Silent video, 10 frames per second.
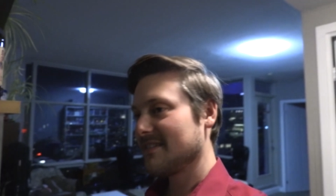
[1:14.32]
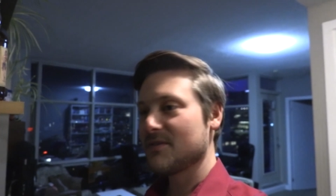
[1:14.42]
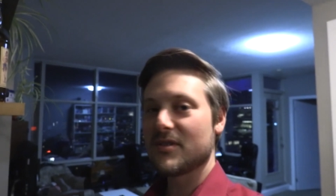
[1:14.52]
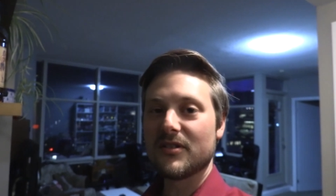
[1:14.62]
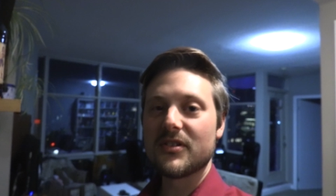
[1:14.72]
It
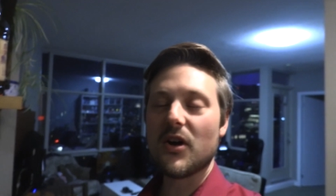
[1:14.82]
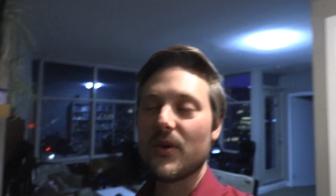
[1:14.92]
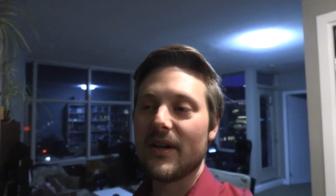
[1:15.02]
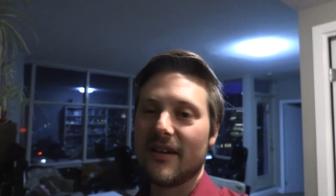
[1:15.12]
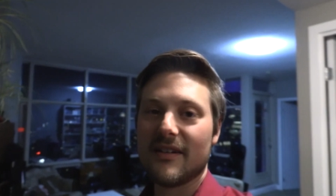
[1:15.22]
was a little
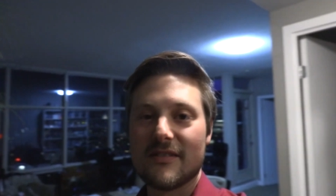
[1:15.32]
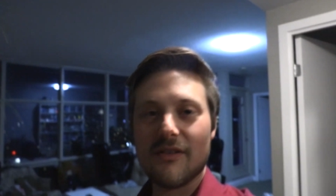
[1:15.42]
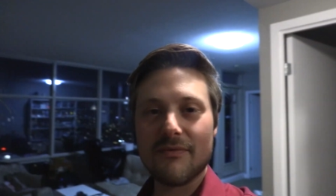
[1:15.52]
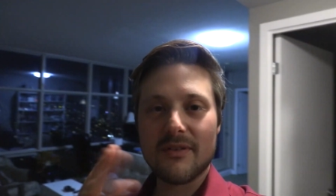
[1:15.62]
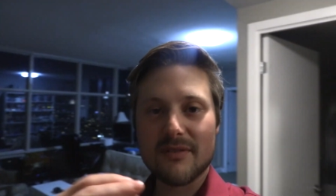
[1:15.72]
doughy,
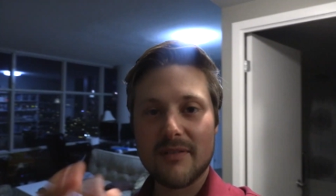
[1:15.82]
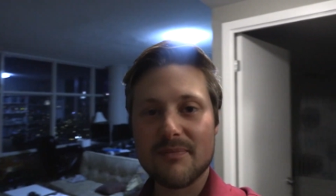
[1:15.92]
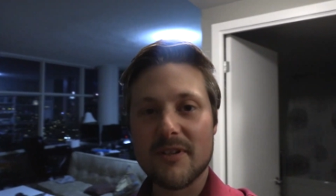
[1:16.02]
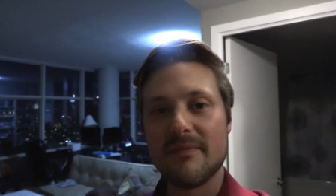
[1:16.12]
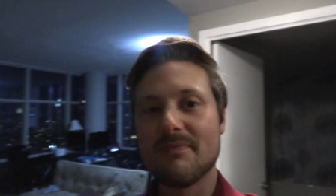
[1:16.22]

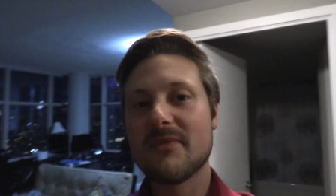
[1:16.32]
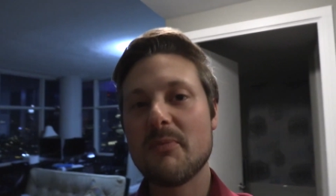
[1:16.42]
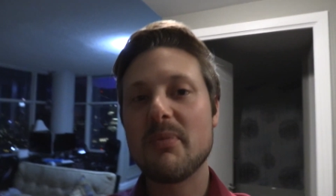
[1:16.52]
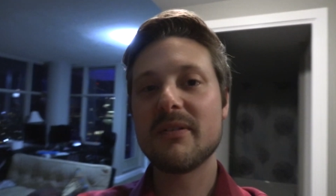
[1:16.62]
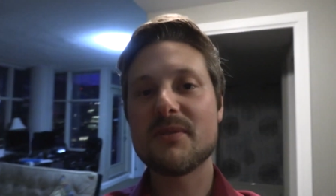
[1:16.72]

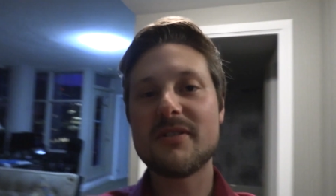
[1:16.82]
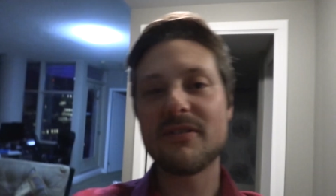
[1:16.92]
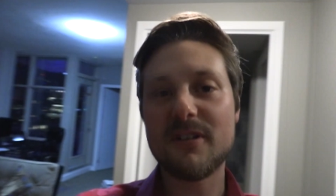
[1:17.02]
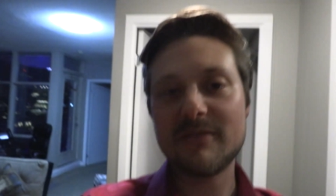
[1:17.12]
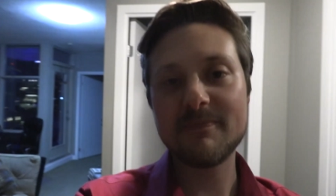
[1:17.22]
but it was still
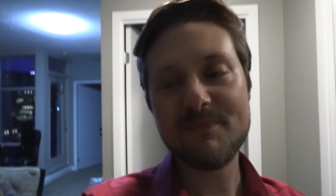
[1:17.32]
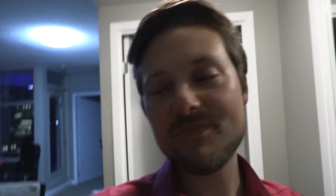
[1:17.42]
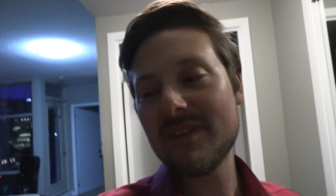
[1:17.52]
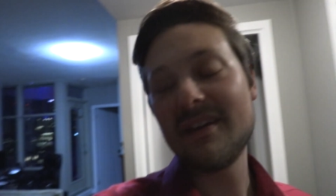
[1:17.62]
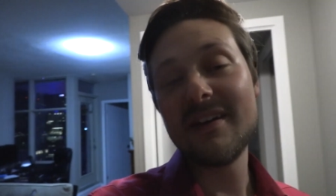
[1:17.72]
good.
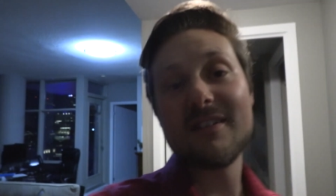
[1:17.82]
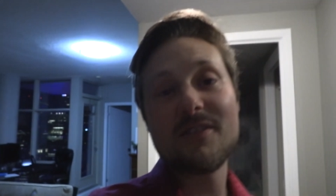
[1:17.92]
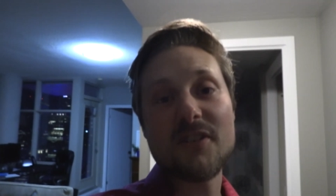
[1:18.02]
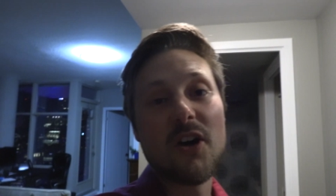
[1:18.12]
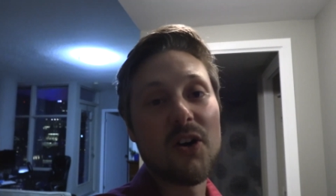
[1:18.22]

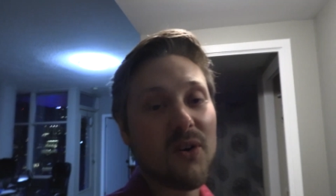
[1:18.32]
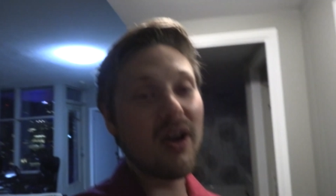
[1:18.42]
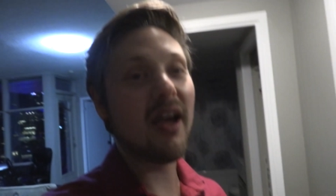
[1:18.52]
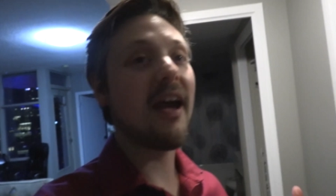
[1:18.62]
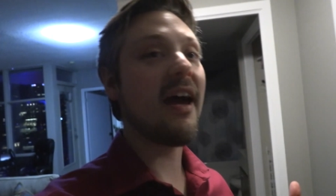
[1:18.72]
So
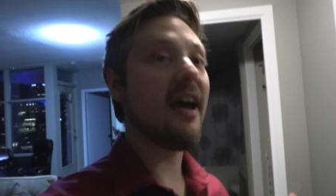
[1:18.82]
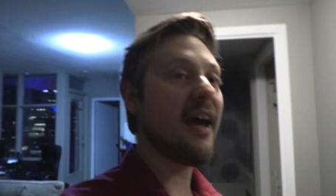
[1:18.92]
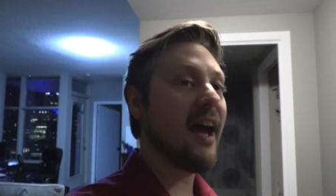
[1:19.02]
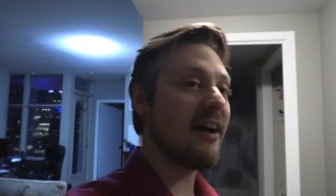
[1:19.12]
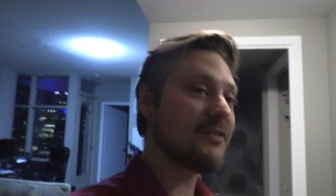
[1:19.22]

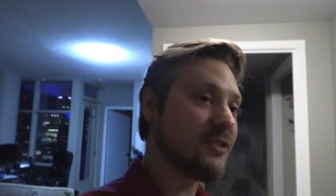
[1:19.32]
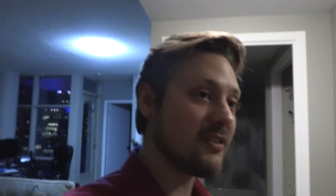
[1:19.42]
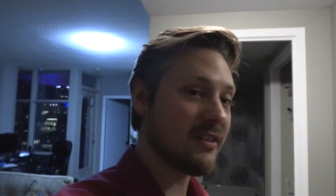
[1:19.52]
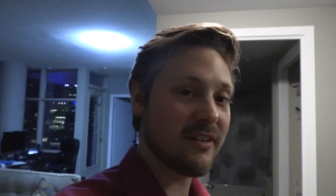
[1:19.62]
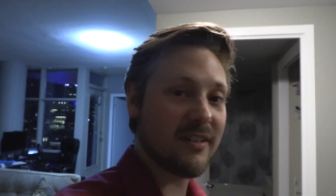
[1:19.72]
after
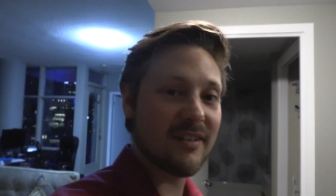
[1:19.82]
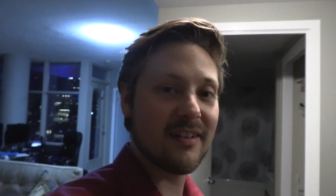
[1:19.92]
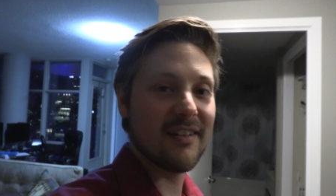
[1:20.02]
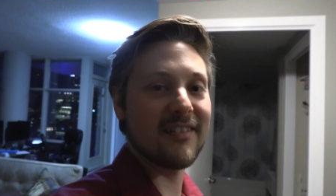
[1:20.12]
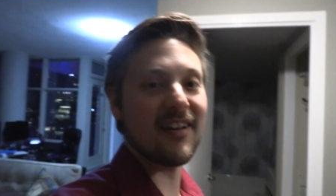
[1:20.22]
dinner,
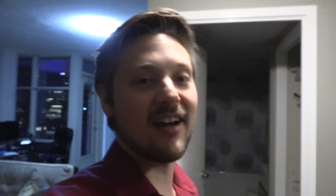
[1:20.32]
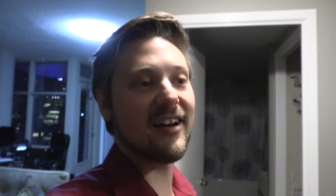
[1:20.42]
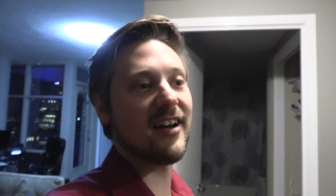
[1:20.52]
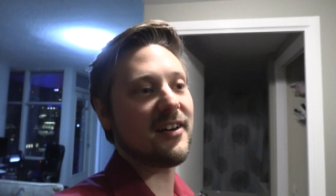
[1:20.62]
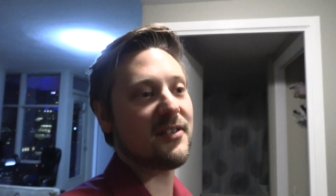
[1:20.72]

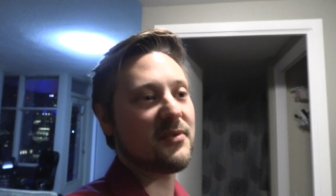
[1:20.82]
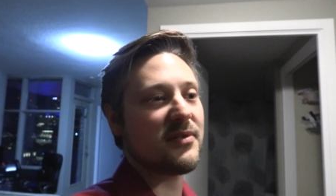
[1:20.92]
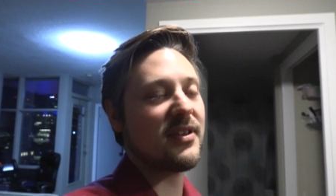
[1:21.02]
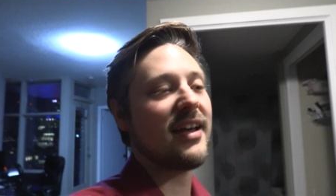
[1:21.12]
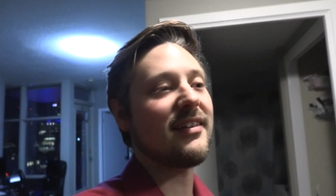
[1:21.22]
uh,
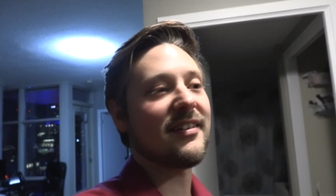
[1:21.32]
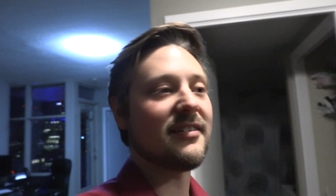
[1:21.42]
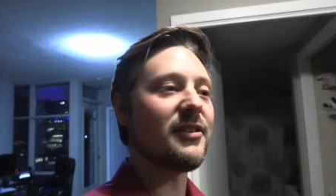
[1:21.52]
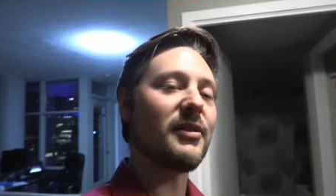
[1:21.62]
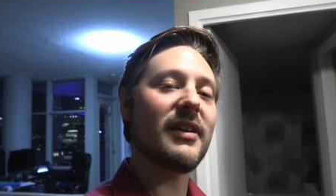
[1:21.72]
they had like a
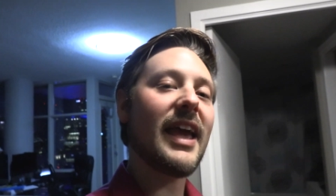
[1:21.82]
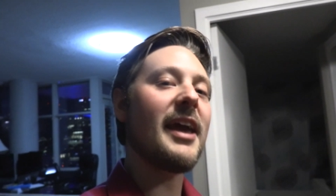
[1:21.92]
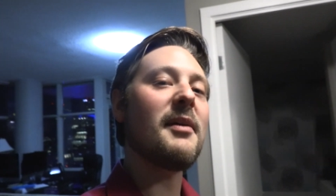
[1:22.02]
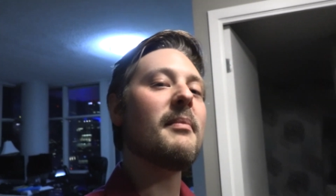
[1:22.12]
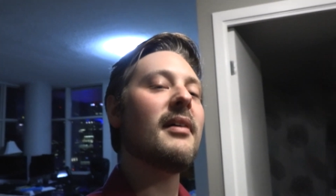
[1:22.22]
little
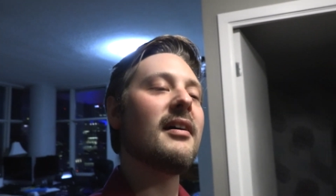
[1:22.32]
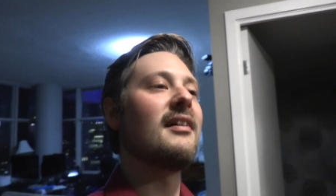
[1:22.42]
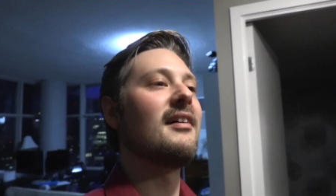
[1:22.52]
game.